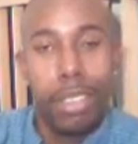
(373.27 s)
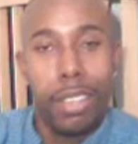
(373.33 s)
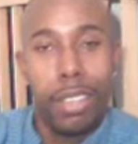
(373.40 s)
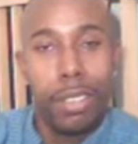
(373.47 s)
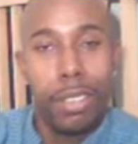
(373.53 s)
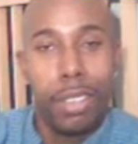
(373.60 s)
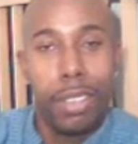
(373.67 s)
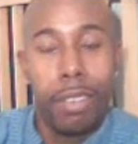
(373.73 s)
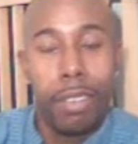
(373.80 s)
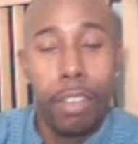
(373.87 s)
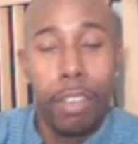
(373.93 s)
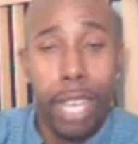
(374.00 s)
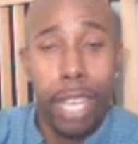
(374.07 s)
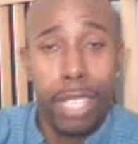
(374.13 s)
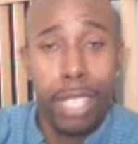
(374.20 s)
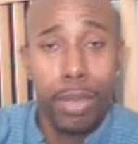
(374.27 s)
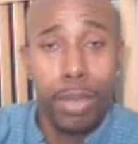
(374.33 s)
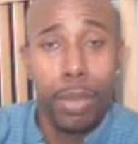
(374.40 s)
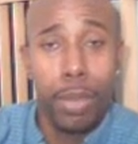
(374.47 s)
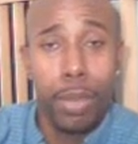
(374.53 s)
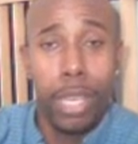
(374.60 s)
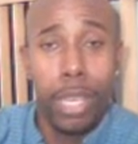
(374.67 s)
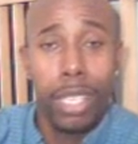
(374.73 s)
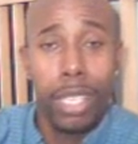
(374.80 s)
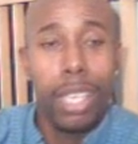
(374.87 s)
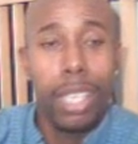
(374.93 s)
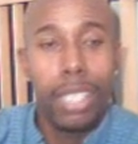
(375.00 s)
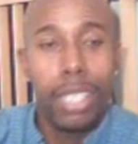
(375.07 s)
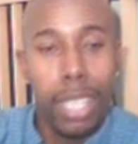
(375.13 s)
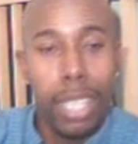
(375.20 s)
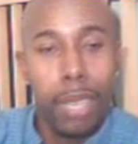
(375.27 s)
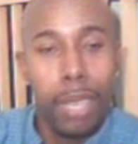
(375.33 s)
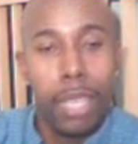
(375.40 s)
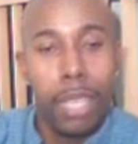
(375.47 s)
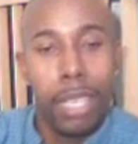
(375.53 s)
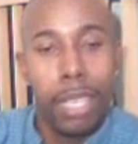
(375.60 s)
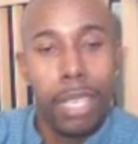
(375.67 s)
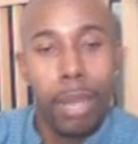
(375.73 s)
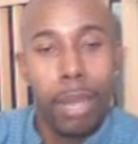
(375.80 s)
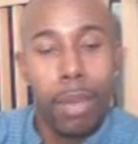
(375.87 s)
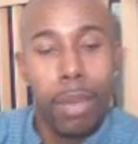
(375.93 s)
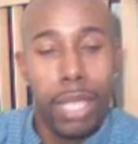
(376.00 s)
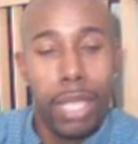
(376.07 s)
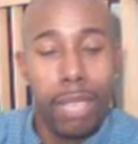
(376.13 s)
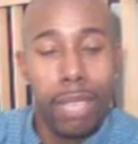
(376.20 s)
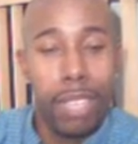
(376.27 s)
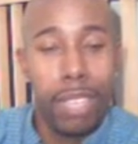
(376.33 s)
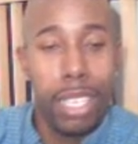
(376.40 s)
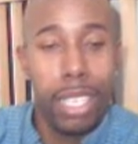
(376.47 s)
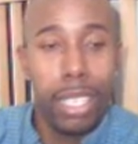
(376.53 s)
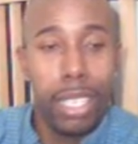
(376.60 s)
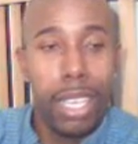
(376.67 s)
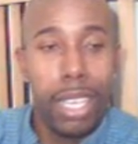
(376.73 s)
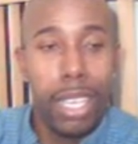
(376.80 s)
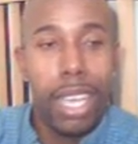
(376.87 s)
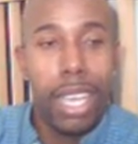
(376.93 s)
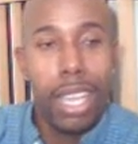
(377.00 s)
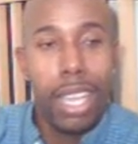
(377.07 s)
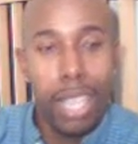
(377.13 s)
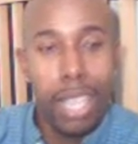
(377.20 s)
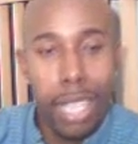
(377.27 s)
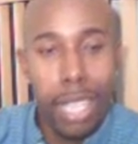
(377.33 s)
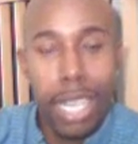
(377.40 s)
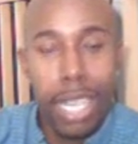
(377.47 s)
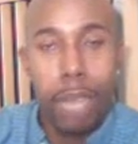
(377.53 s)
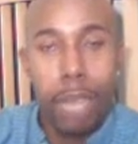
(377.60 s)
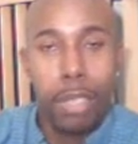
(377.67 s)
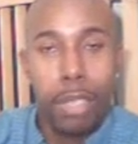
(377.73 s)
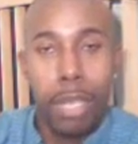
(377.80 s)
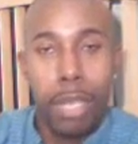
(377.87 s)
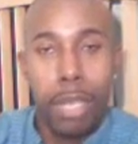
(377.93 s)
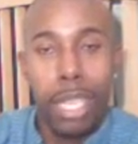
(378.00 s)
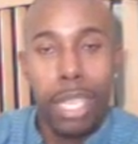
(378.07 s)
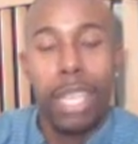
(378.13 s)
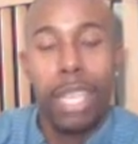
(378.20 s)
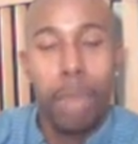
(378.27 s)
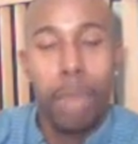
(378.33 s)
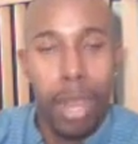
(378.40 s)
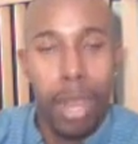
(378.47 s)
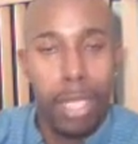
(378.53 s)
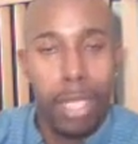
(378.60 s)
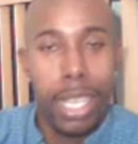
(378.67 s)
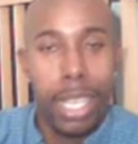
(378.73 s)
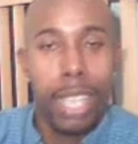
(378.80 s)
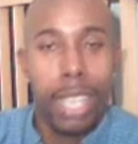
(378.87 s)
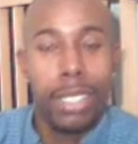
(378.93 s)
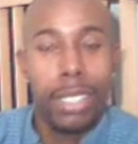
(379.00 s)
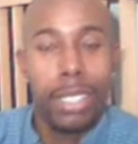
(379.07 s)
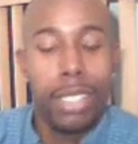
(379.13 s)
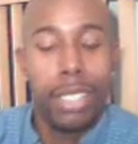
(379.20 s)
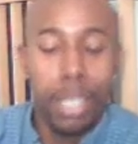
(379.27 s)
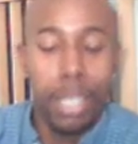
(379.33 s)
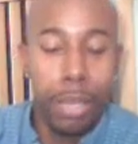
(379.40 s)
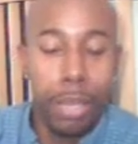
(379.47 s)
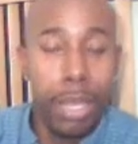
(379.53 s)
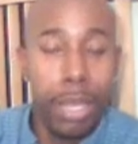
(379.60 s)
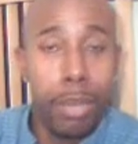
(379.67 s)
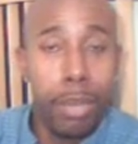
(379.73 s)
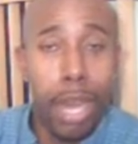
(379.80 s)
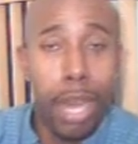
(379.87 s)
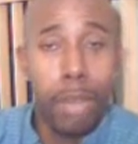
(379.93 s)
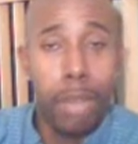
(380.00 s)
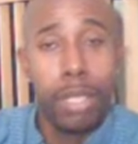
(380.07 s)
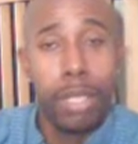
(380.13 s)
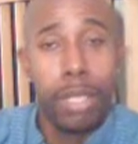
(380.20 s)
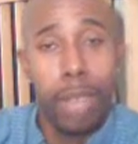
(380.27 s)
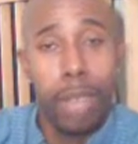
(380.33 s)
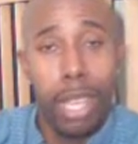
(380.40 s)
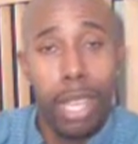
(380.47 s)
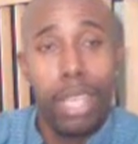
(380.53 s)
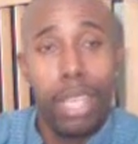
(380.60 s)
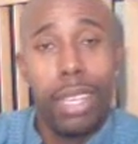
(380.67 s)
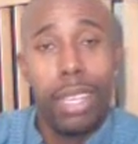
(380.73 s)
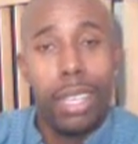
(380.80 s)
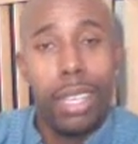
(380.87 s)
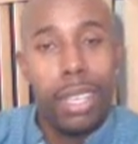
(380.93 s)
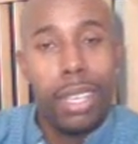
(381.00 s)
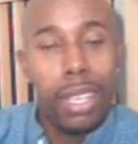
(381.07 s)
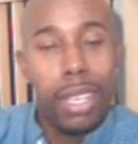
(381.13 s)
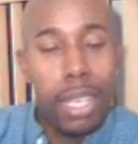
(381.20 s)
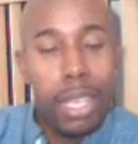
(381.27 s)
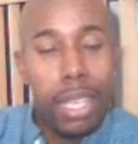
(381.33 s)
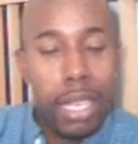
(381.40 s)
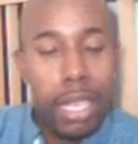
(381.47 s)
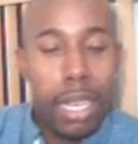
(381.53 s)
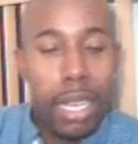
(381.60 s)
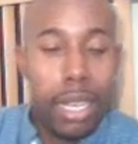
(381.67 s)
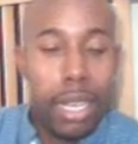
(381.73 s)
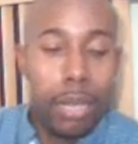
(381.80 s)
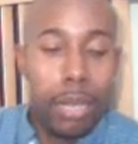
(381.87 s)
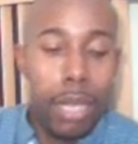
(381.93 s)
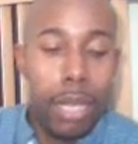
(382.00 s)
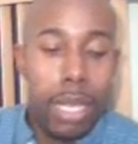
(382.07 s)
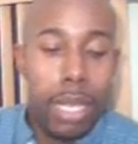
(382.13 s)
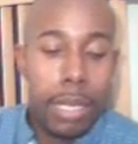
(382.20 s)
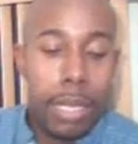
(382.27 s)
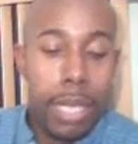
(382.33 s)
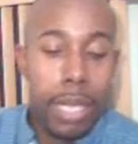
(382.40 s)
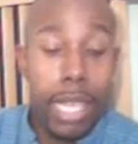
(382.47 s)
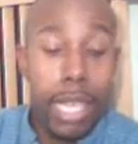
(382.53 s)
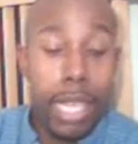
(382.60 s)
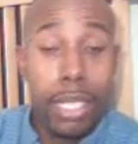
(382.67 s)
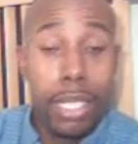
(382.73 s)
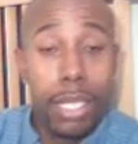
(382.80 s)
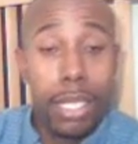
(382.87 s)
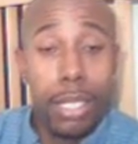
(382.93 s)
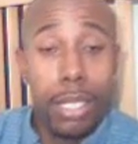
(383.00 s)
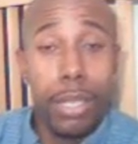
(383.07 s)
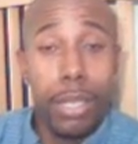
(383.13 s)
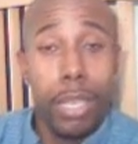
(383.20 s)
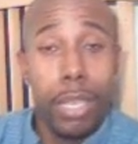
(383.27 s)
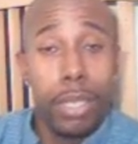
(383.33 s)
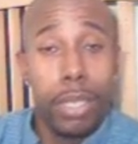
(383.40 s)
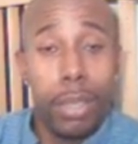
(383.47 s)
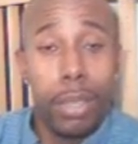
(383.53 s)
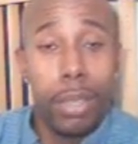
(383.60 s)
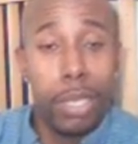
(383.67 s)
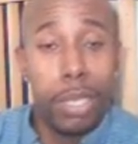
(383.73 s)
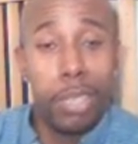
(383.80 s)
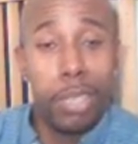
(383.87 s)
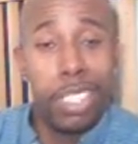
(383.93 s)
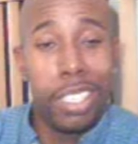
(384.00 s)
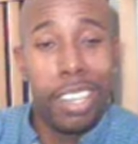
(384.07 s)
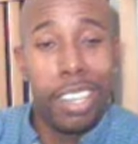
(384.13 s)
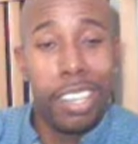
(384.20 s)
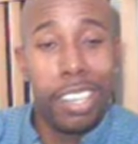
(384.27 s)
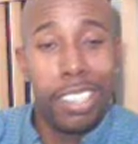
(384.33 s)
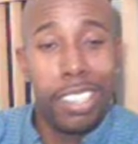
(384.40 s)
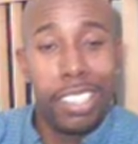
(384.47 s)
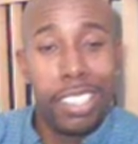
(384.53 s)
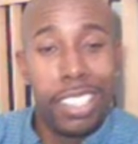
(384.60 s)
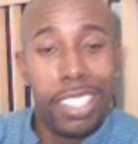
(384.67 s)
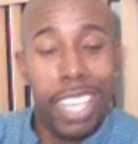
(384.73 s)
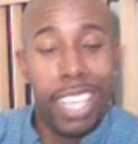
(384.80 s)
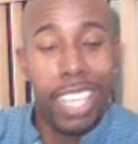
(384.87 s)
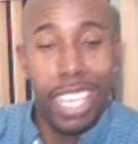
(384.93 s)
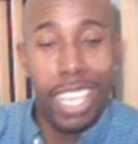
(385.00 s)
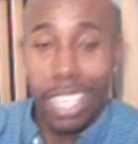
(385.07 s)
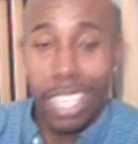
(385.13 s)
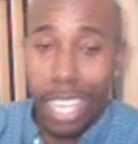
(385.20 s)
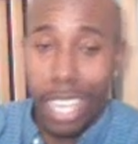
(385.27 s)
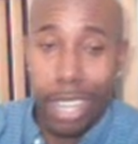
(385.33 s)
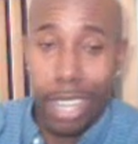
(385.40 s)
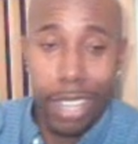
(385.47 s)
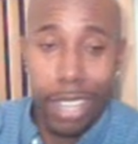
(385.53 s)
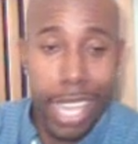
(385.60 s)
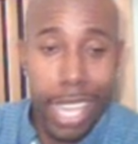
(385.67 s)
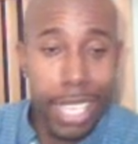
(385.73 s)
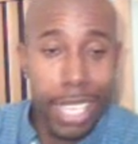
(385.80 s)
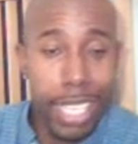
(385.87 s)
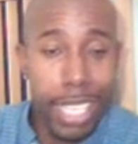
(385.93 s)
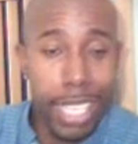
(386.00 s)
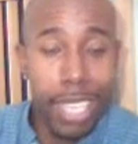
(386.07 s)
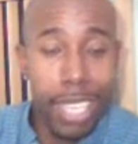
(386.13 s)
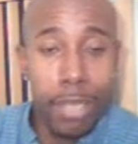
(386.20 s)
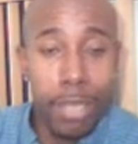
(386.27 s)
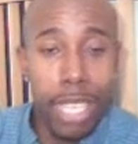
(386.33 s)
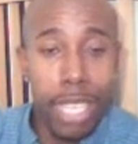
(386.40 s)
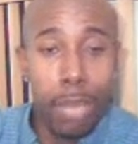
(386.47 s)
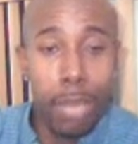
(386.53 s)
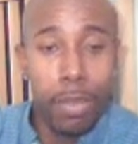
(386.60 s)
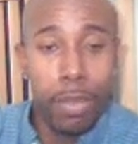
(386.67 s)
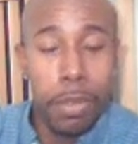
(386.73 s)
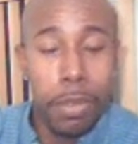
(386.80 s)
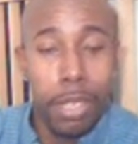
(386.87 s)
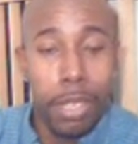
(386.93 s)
a few days to a week to let them think about what they've done, and then they come to me and apologize. And you know what, pops, you're right. Um, he just knew he was going to Busch Gardens, and I had to tell him the day before,